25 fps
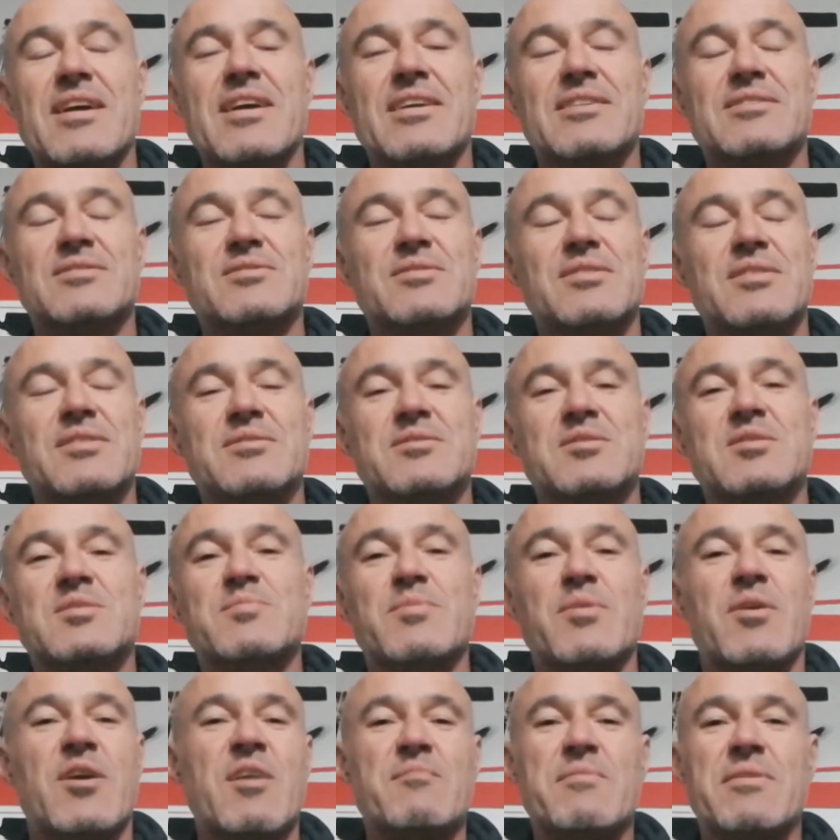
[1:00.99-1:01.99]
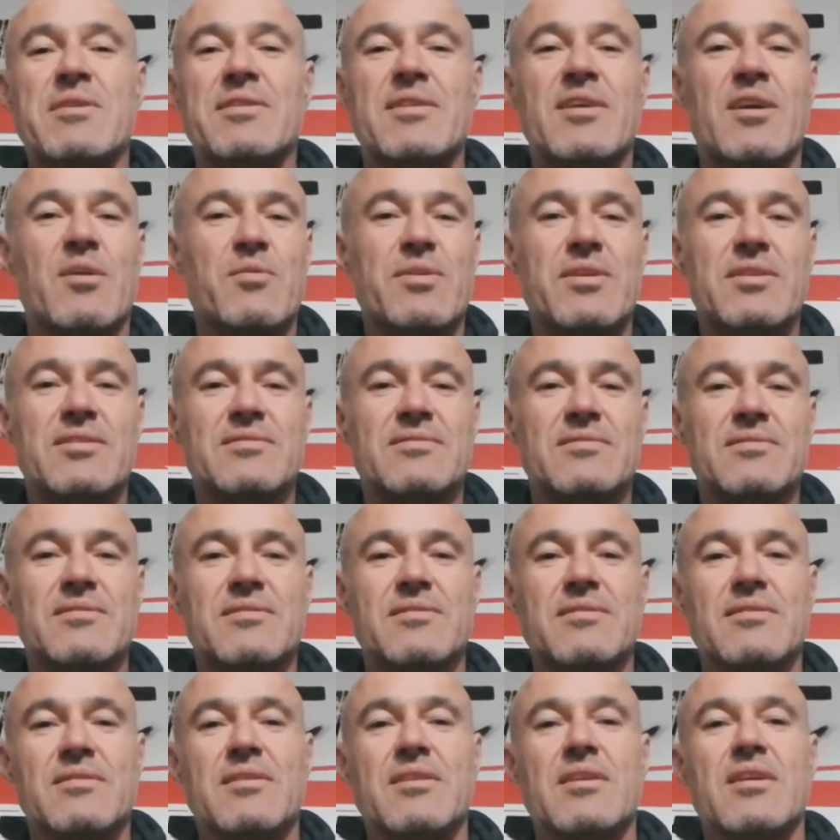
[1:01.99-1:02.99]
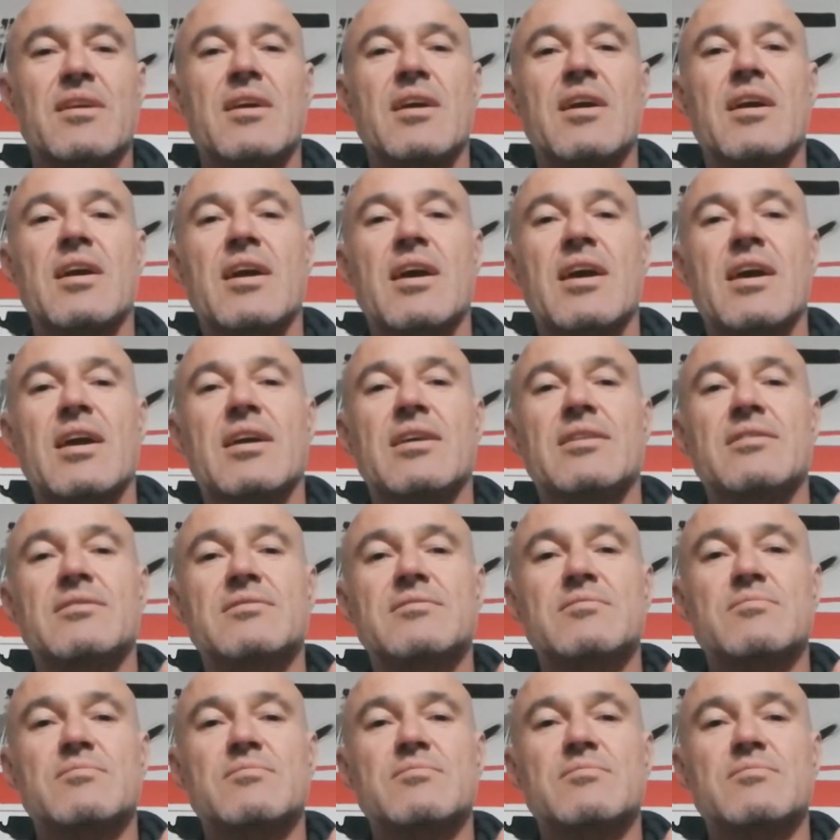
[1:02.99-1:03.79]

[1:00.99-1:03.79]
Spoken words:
has inspired me no end, and